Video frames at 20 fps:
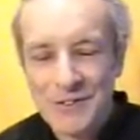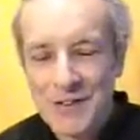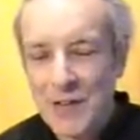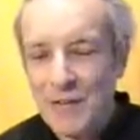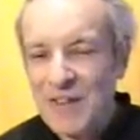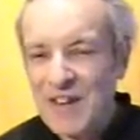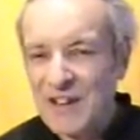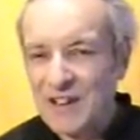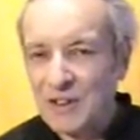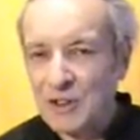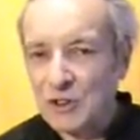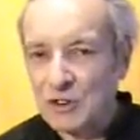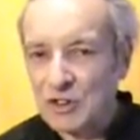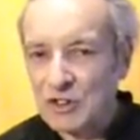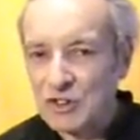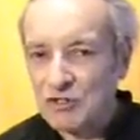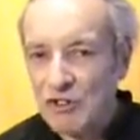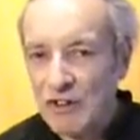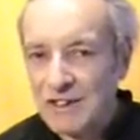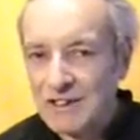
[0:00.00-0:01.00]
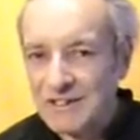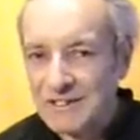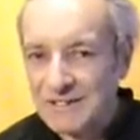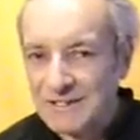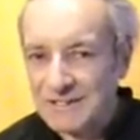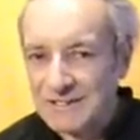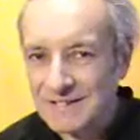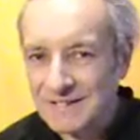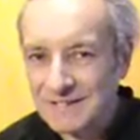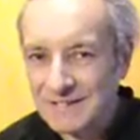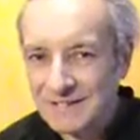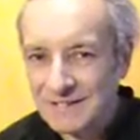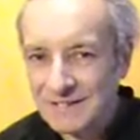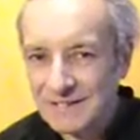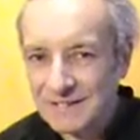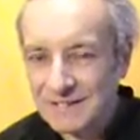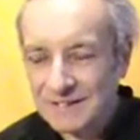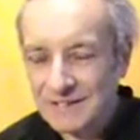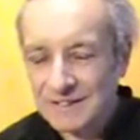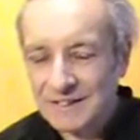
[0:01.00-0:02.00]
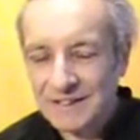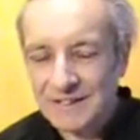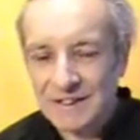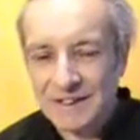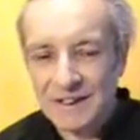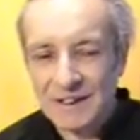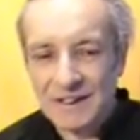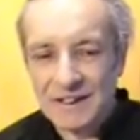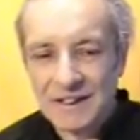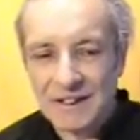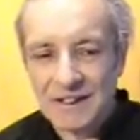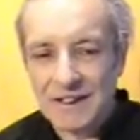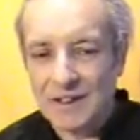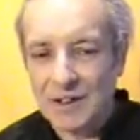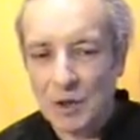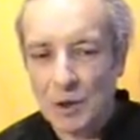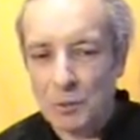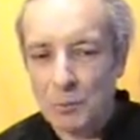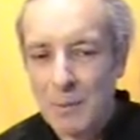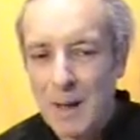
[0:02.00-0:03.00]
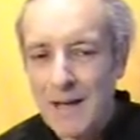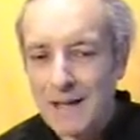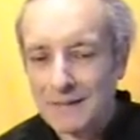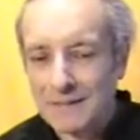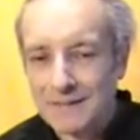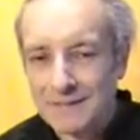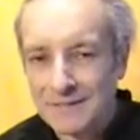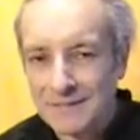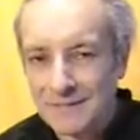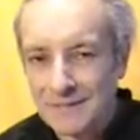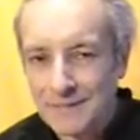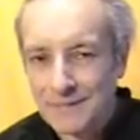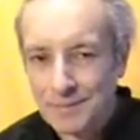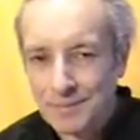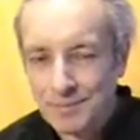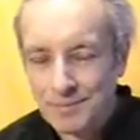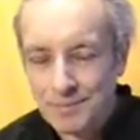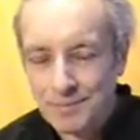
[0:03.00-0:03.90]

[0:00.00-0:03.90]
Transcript: that they are constructed in our minds.